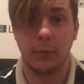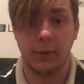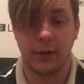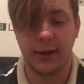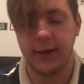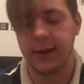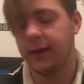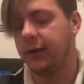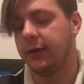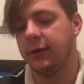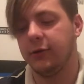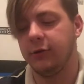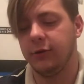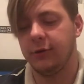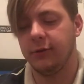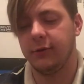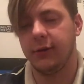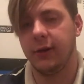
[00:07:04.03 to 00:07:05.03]
plate
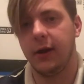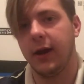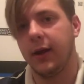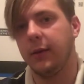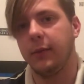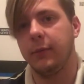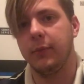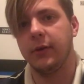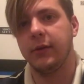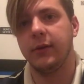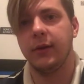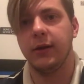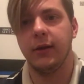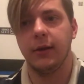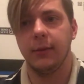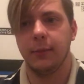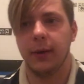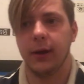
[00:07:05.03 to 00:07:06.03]
just to like put
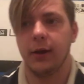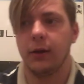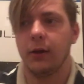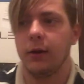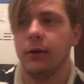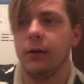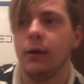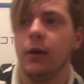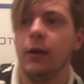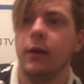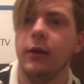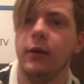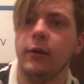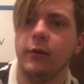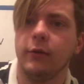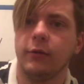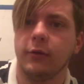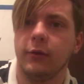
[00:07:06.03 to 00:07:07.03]
the paint on.
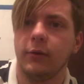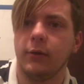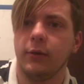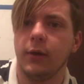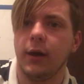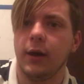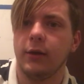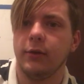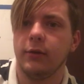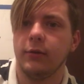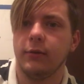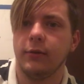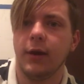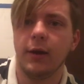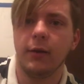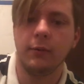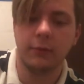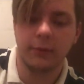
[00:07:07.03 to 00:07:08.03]
So I used
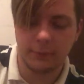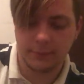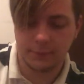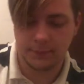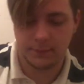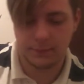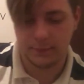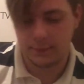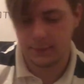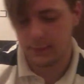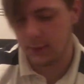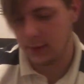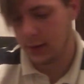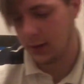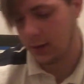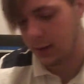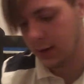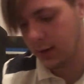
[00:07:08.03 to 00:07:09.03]
that one,
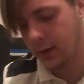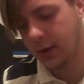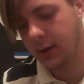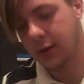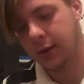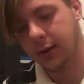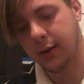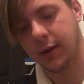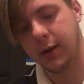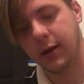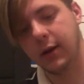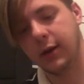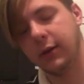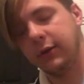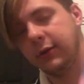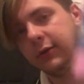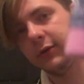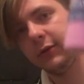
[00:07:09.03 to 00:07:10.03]
and then I
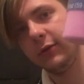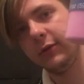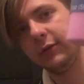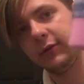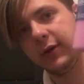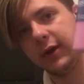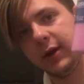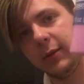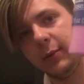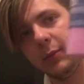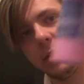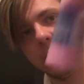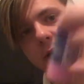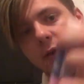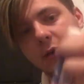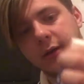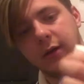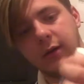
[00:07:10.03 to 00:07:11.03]
used a
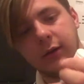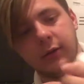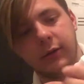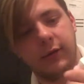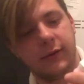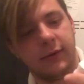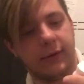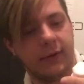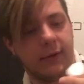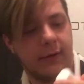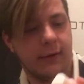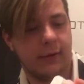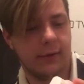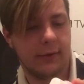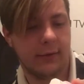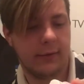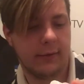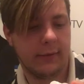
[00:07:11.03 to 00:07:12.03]
pink color. This
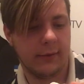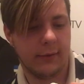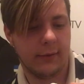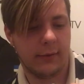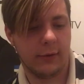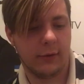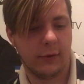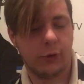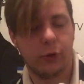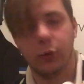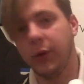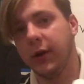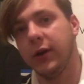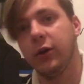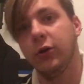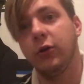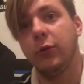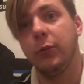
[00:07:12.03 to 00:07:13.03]
is
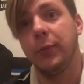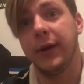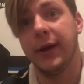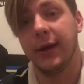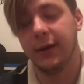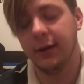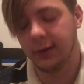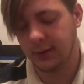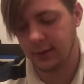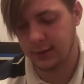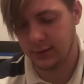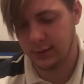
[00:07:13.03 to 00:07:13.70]
Twinkle Pink,